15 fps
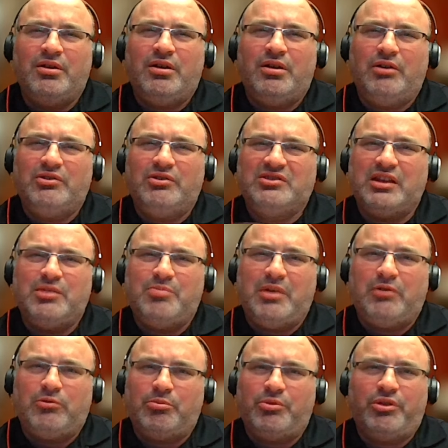outside the
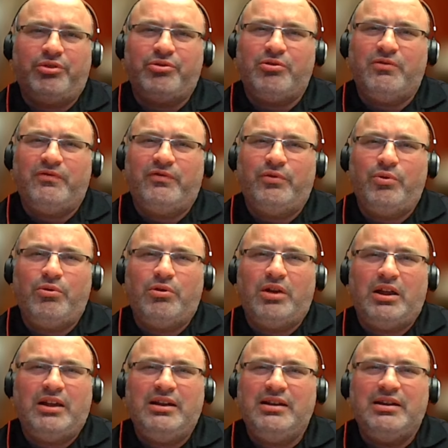bedroom on the third floor, and
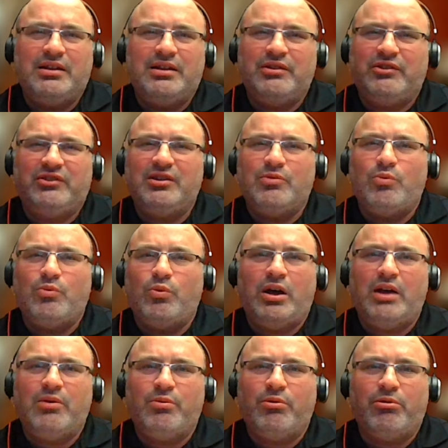I didn't understand
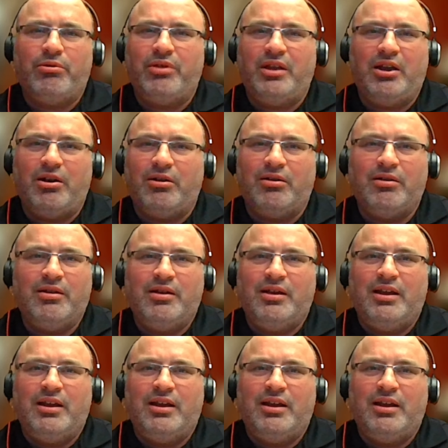why we were there,